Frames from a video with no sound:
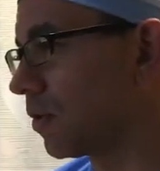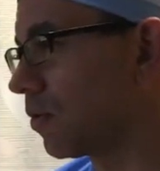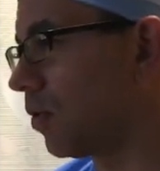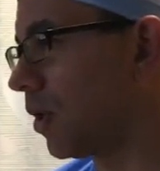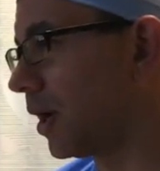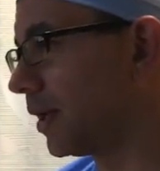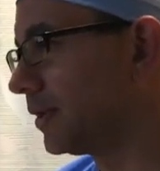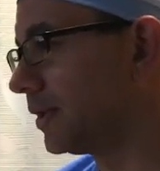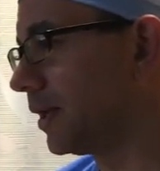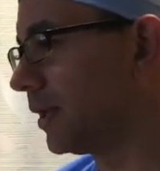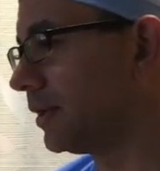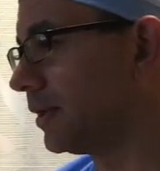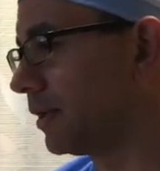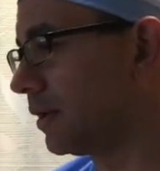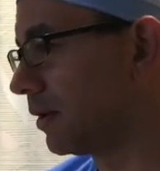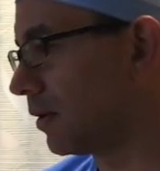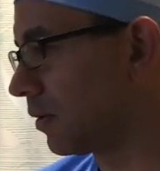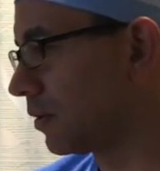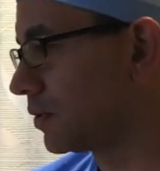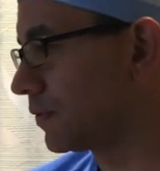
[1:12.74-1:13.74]
or a quad
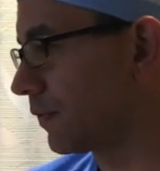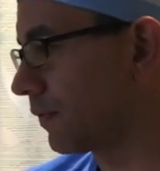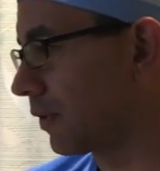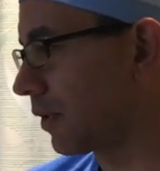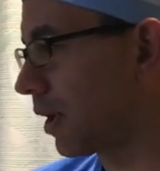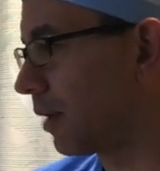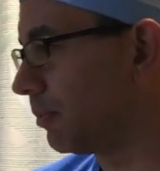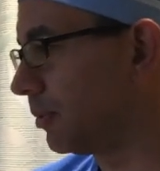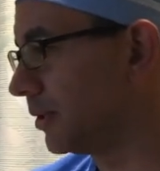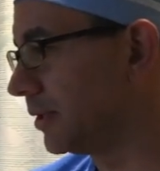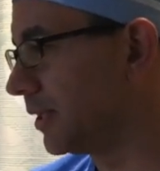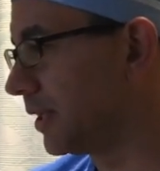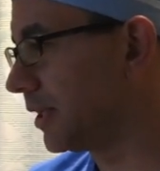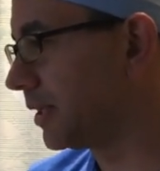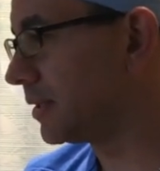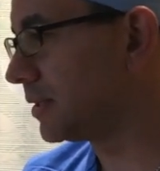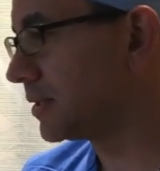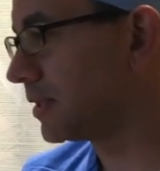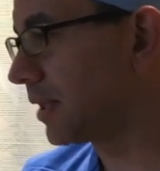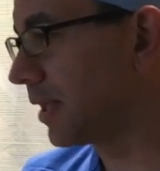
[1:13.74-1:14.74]
tendon, it hurts for a couple of
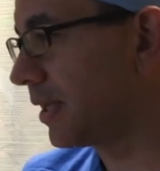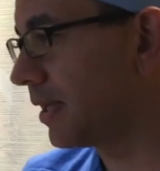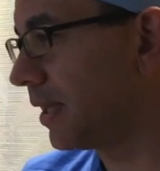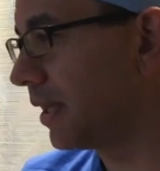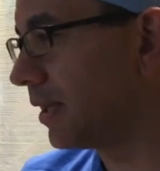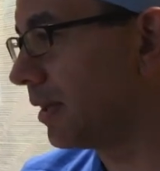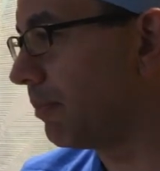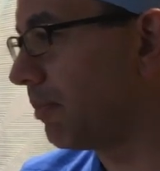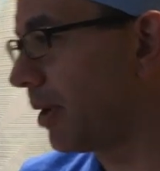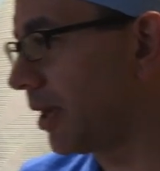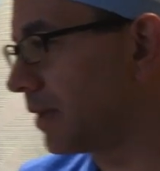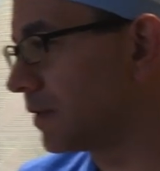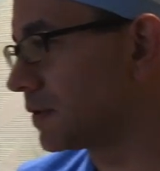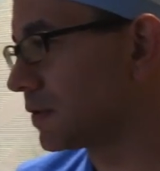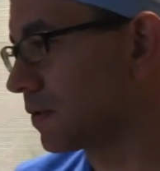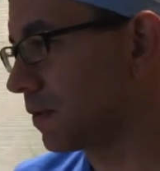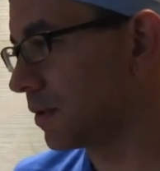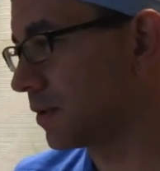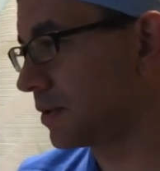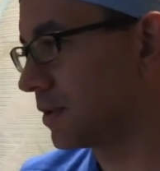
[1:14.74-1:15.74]
days and then the pain
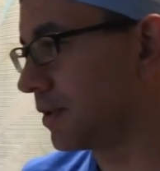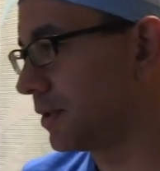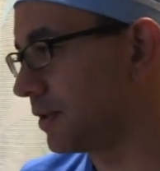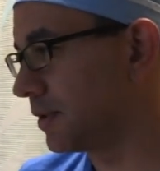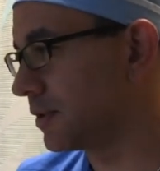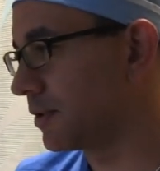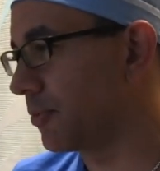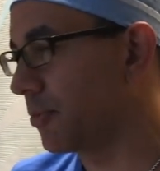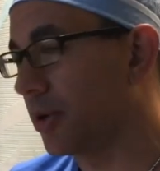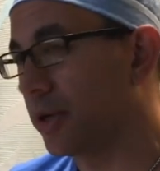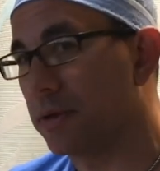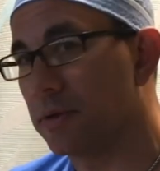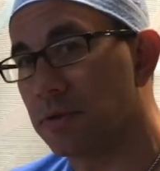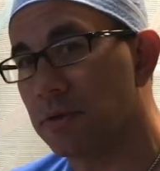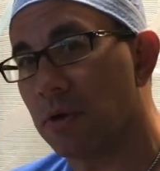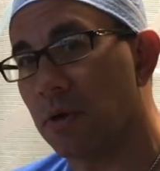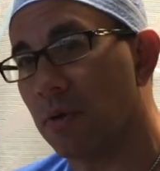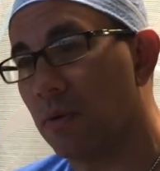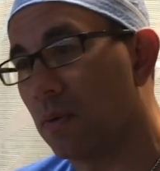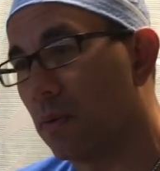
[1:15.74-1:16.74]
starts to dissipate.
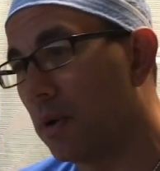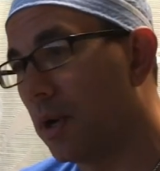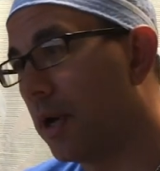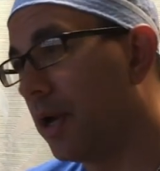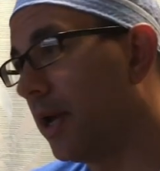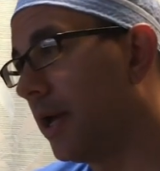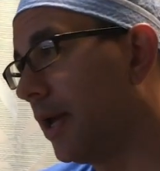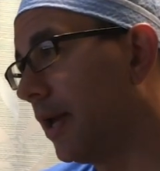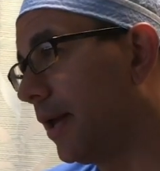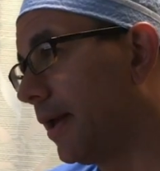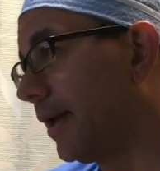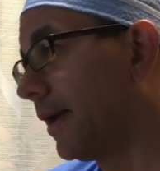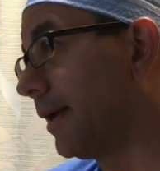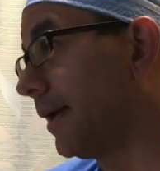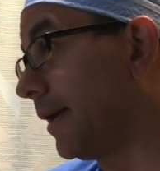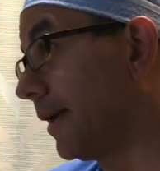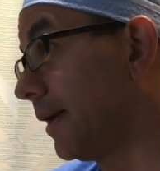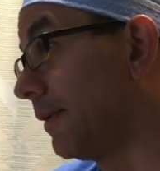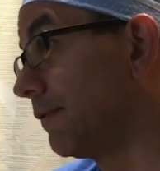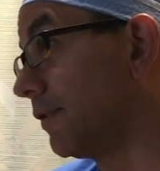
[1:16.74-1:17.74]
So
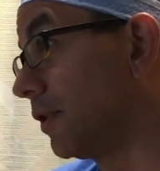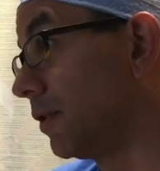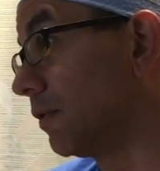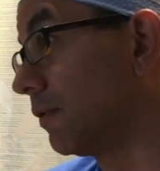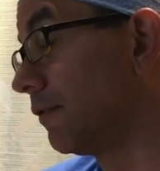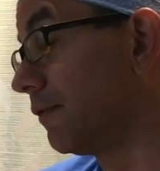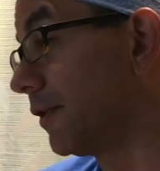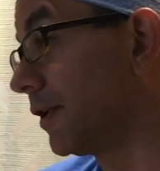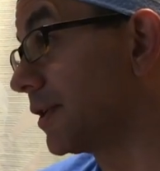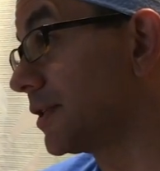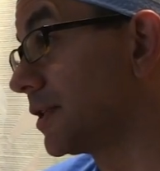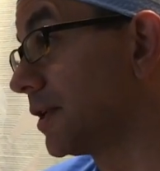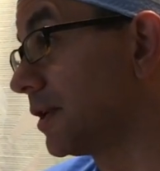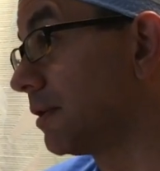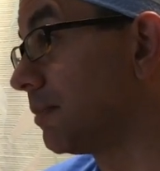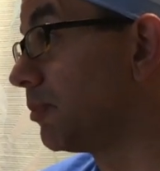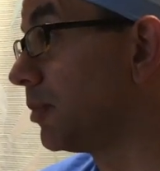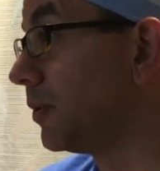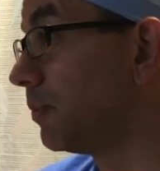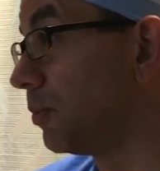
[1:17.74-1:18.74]
if you don't fix
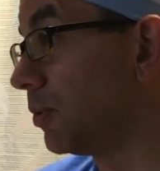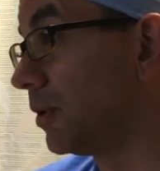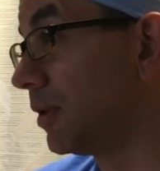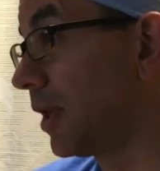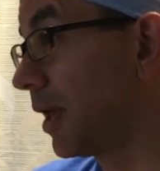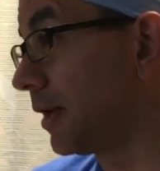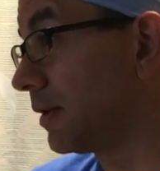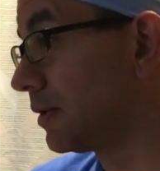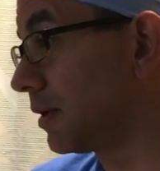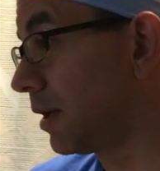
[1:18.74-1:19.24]
it, people a lot